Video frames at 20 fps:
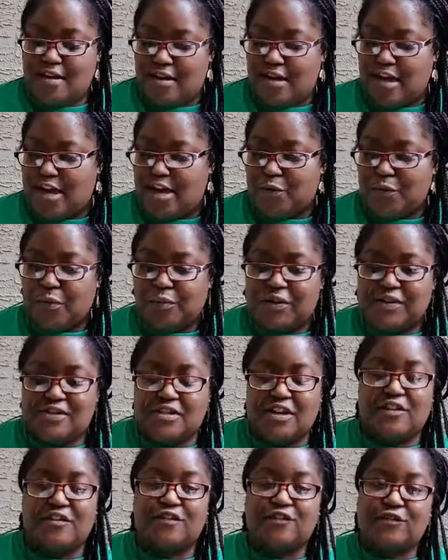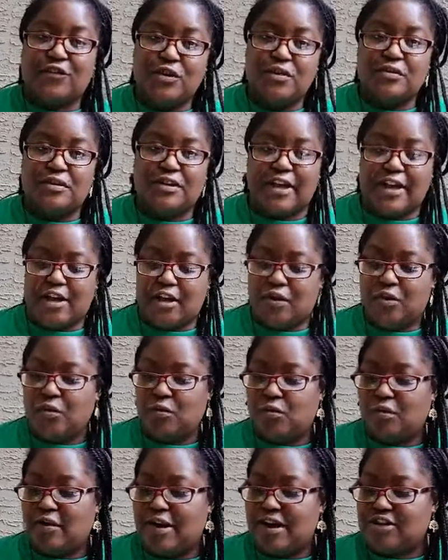And when we say fruit-like,
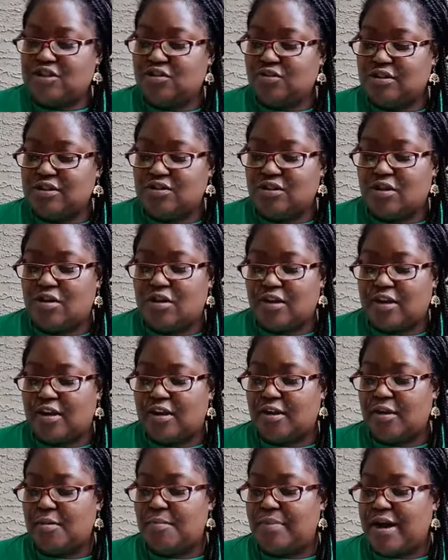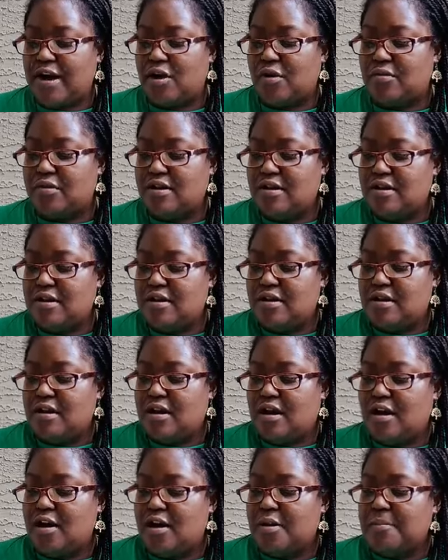we're actually talking about
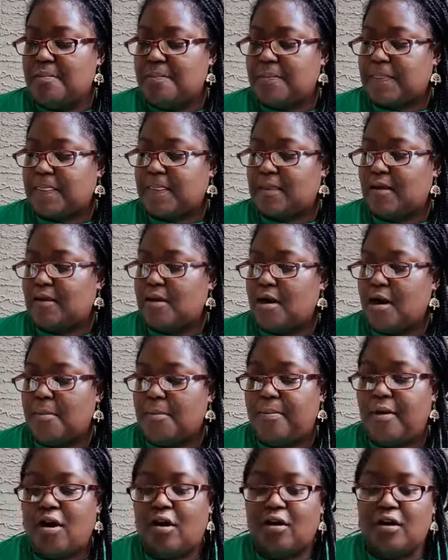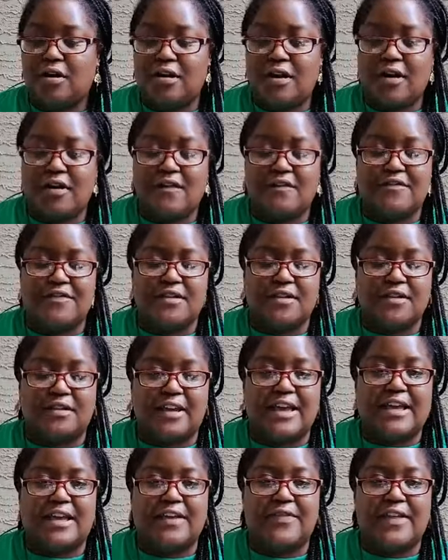a part of the
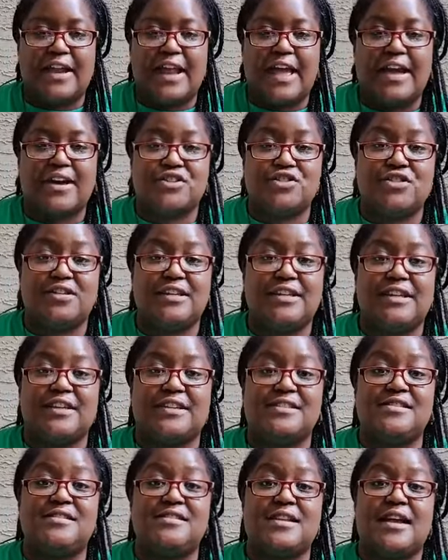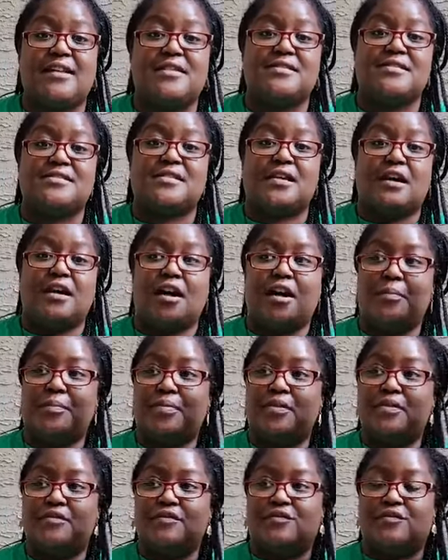lichen that actually extends up
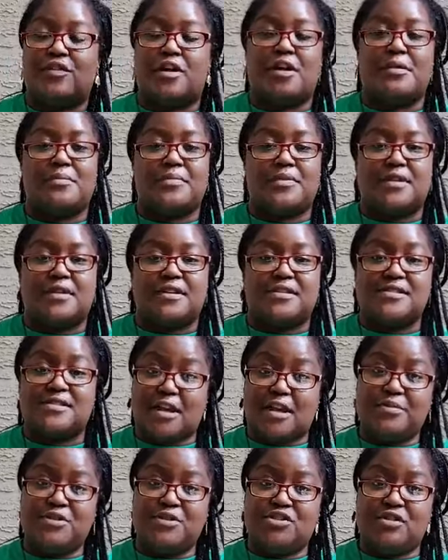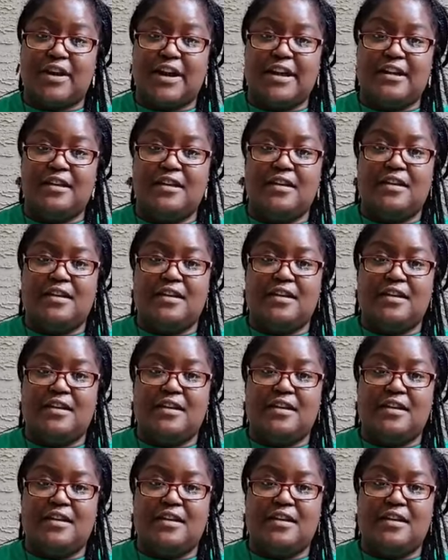from the substrate,